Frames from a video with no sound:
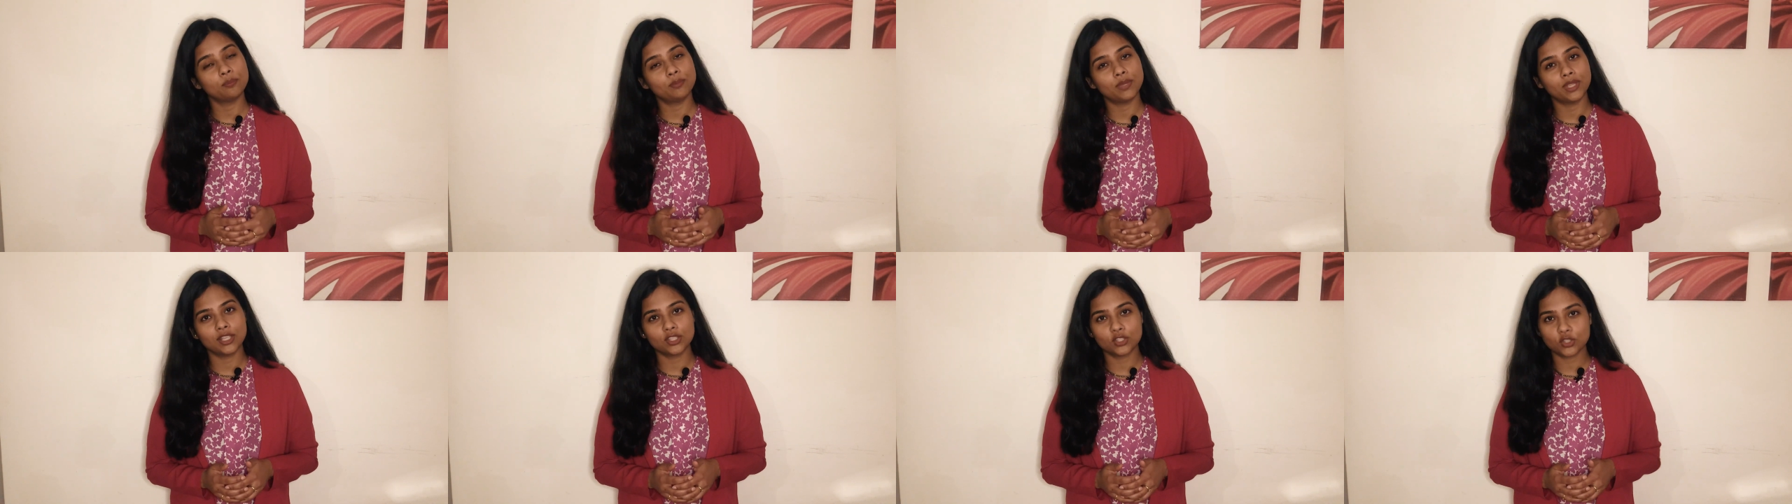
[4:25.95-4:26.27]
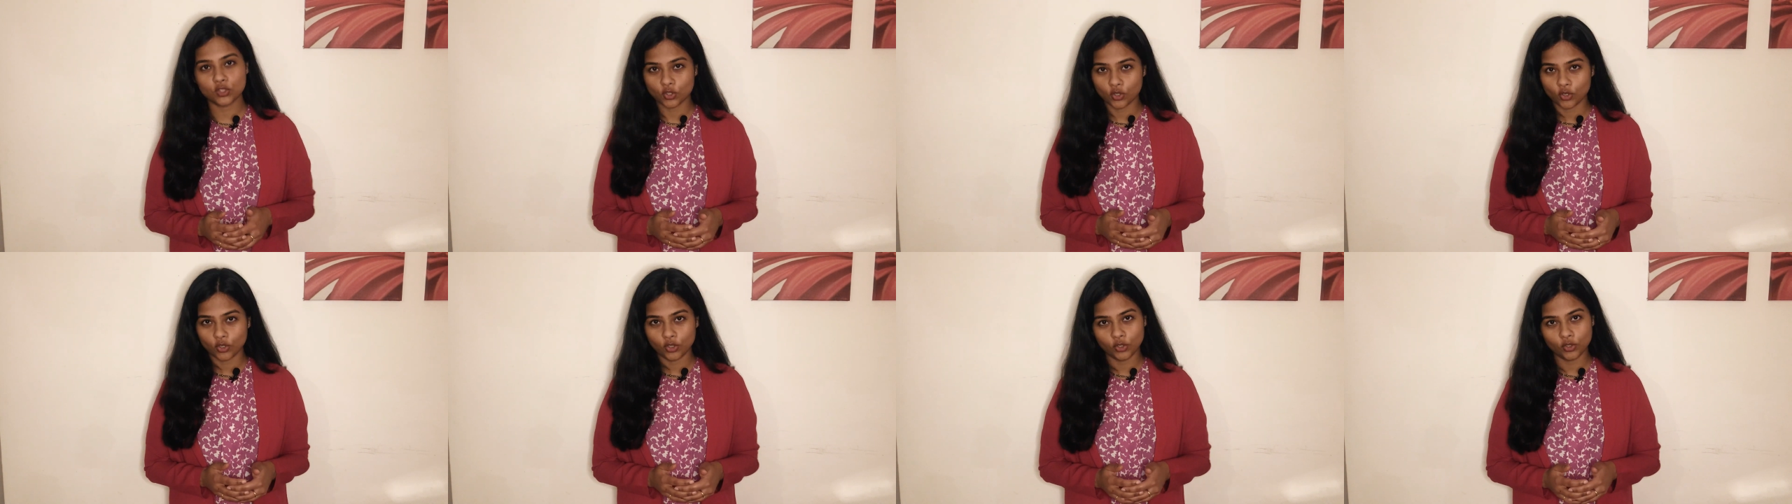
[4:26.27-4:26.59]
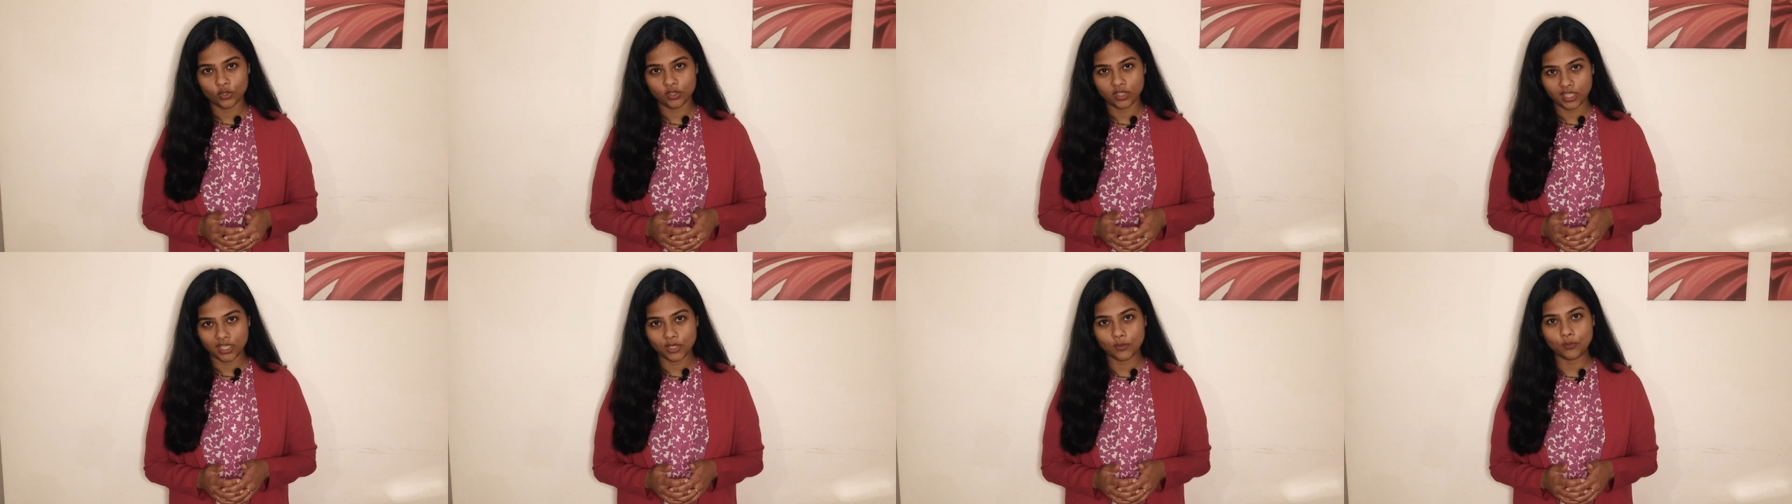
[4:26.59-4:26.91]
based on
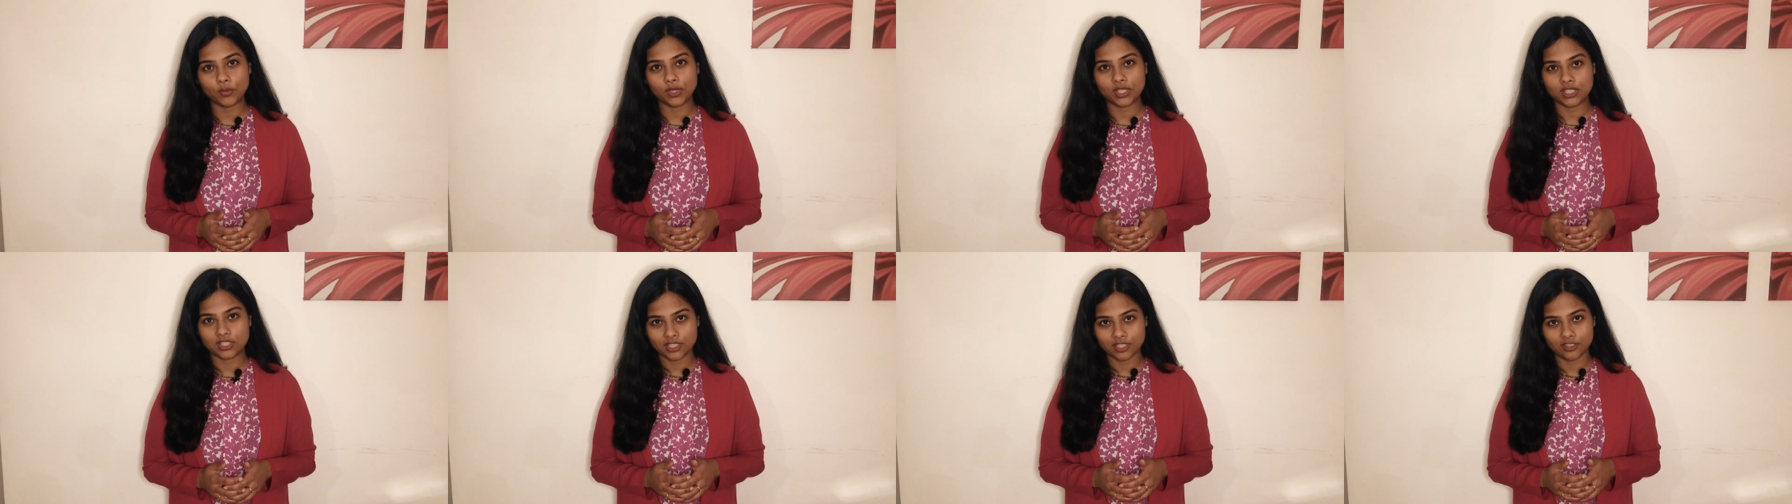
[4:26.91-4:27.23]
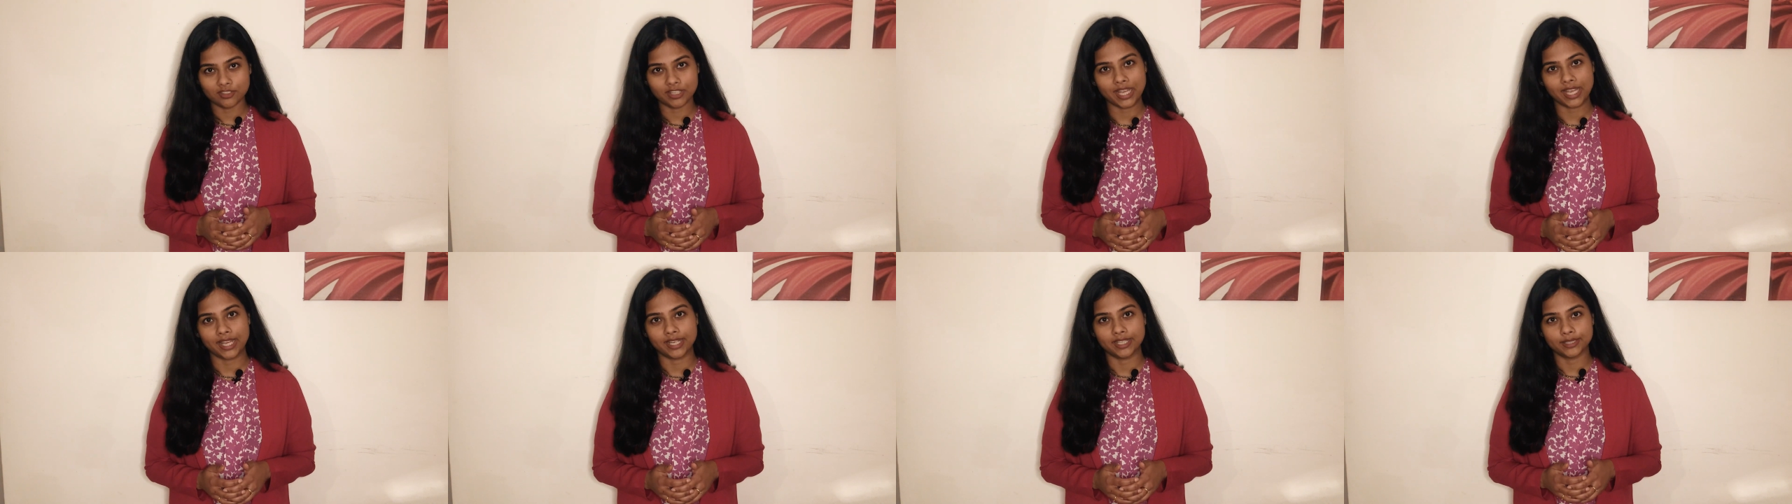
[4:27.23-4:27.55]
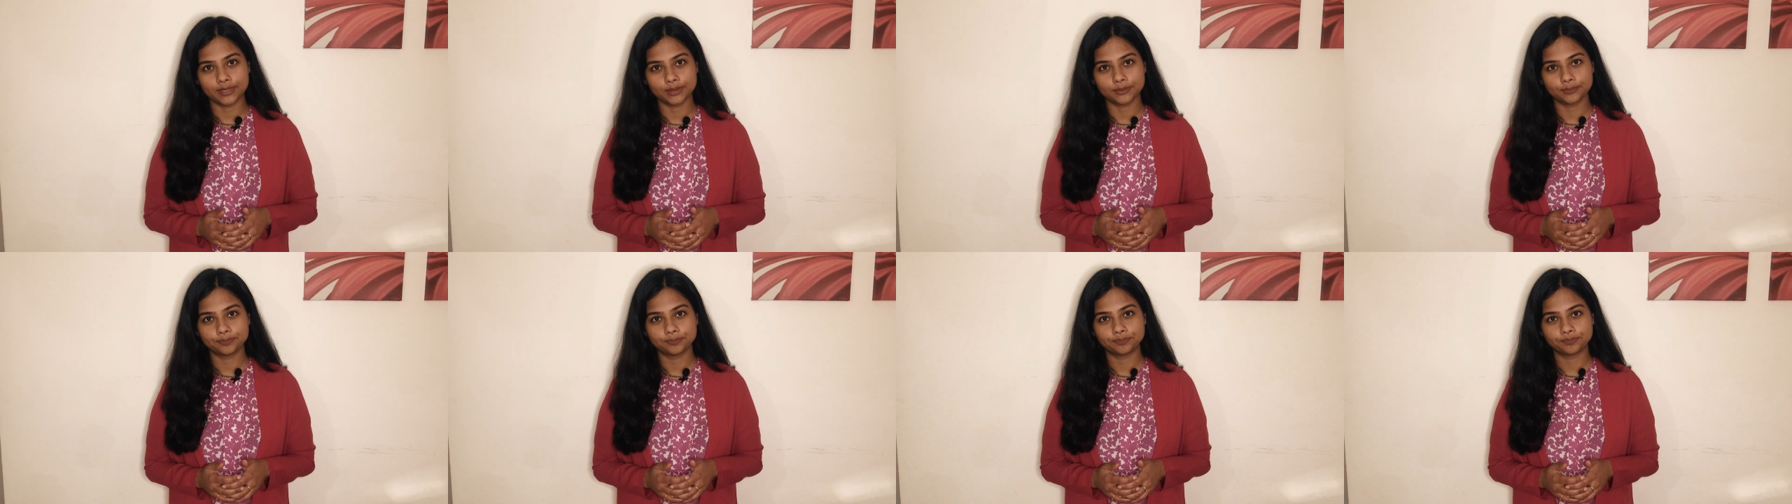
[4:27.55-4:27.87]
your NEET PG
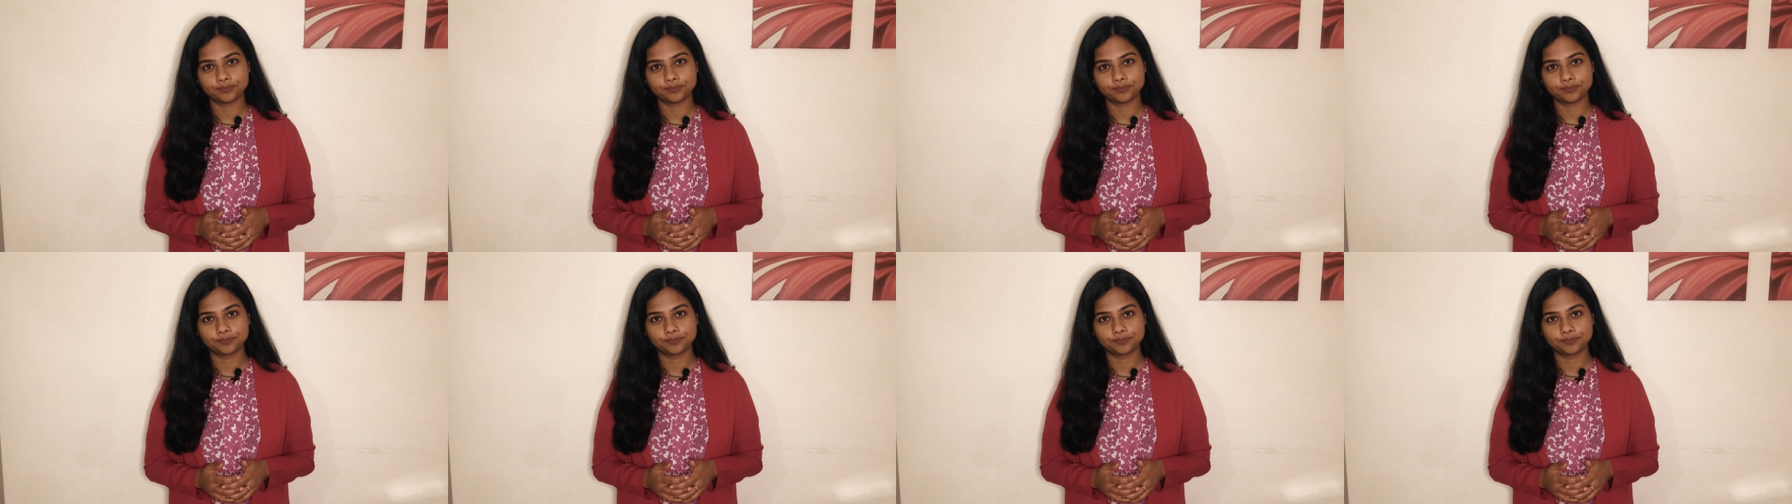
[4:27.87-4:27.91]
rank.